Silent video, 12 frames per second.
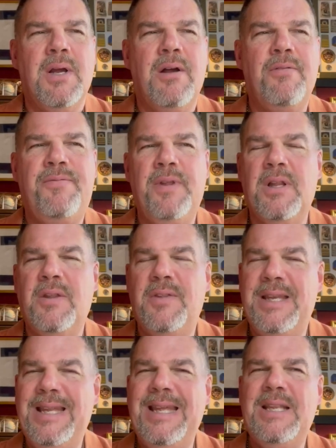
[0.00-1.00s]
of feeling the
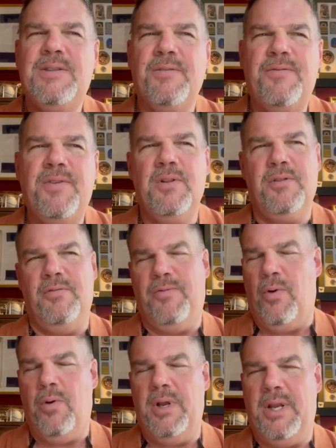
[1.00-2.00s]
need to fill the
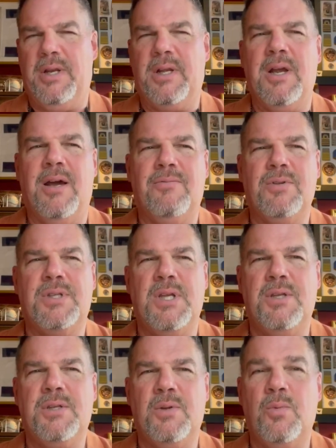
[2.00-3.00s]
void in a
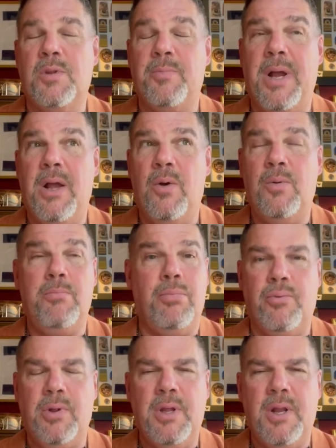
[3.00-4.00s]
conversation with my own
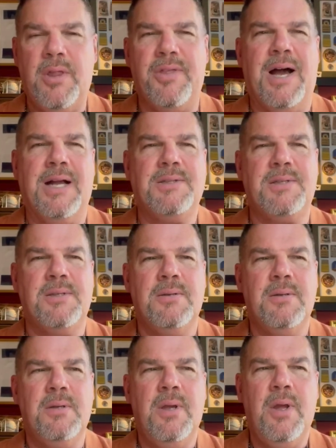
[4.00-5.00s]
brilliant thoughts,
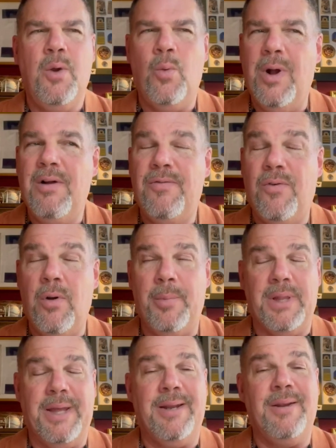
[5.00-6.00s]
well
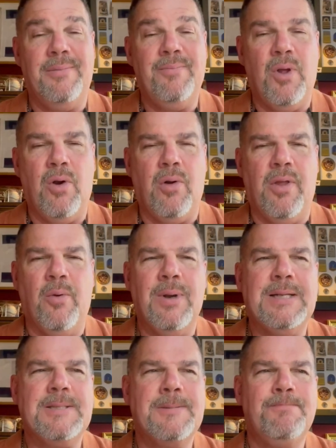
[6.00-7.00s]
formulated or
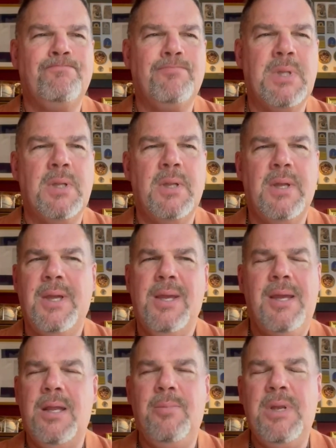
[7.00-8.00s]
otherwise.
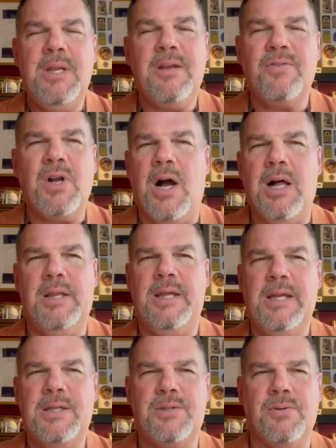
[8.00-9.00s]
In a meeting of
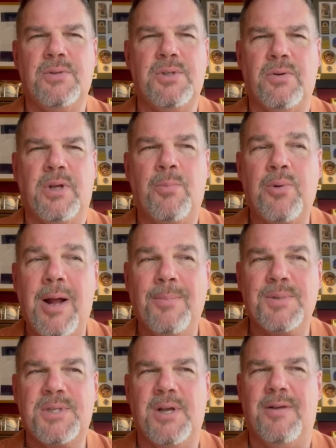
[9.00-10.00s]
colleagues or during a
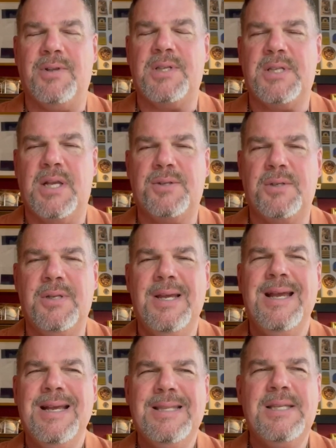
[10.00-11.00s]
problem solving session,
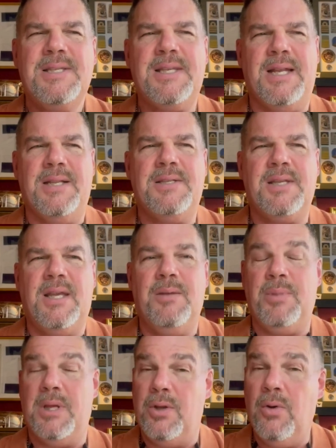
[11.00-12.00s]
this tendency can
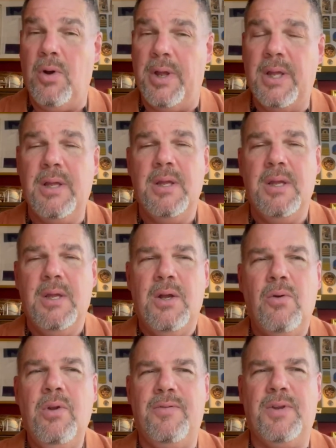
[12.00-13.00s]
be annoying
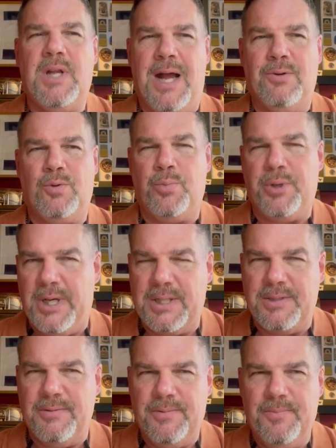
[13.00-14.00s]
or even
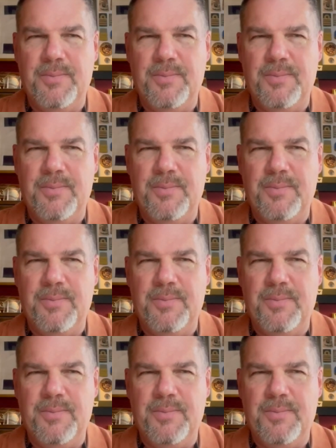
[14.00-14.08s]
counterproductive.